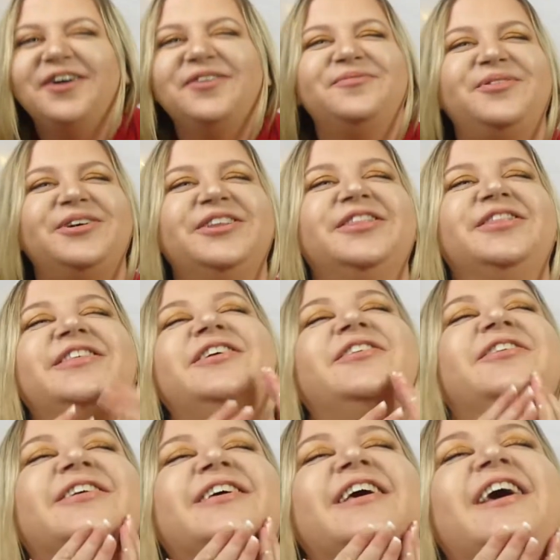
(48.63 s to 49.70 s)
But
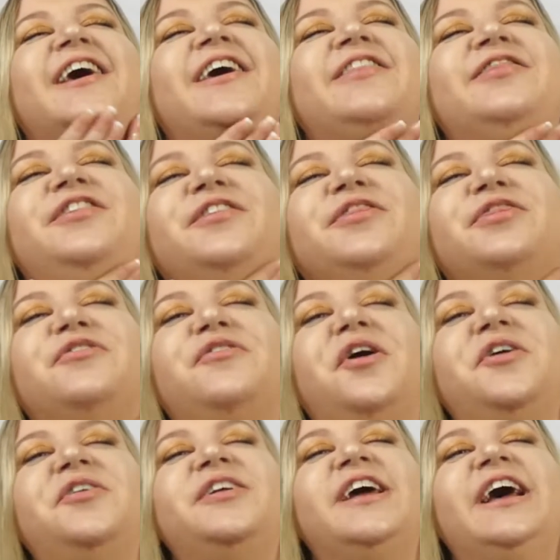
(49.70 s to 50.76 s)
the
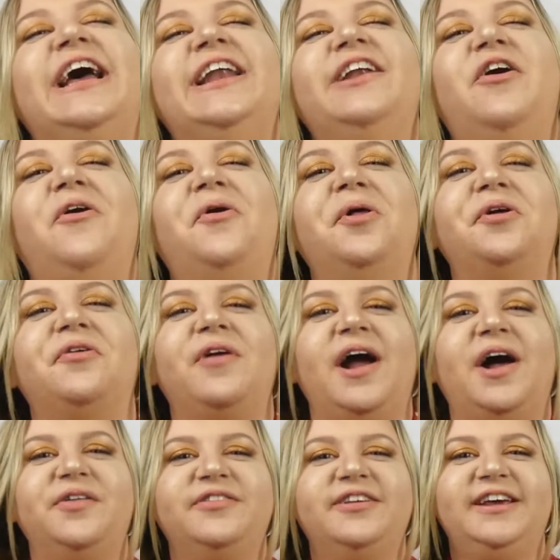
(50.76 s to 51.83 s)
throat and all
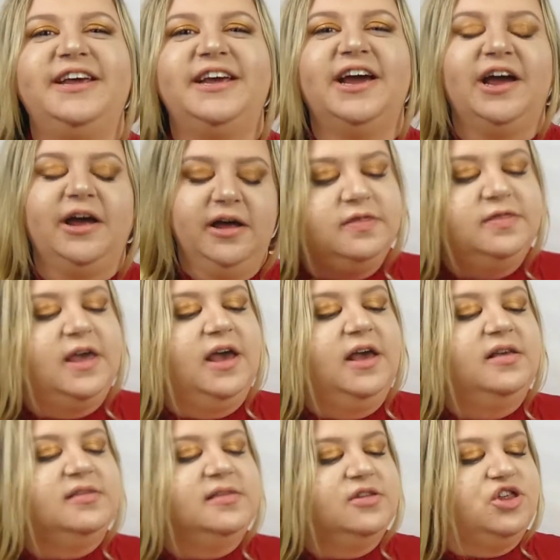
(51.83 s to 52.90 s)
around here, they
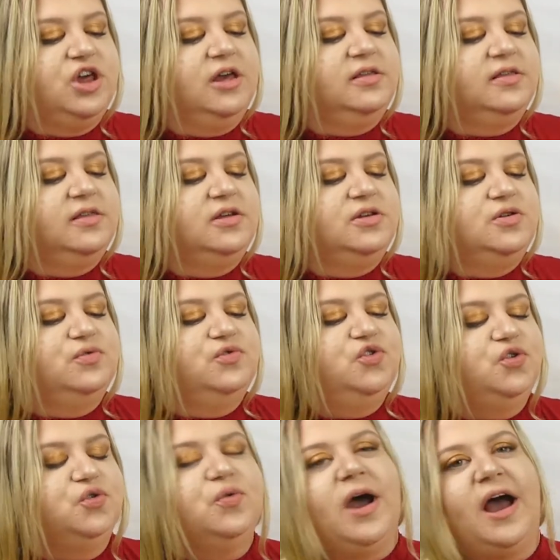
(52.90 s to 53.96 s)
suggest that you
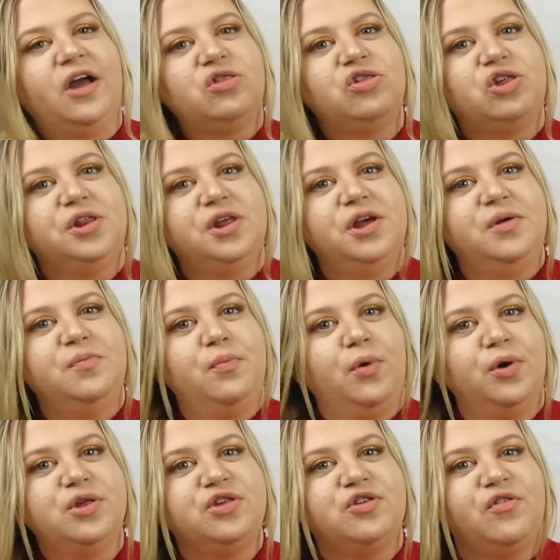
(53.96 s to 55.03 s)
do actually
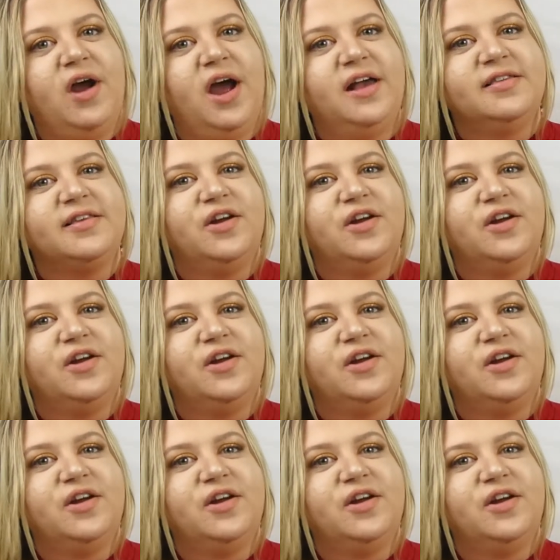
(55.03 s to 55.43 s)
moisturize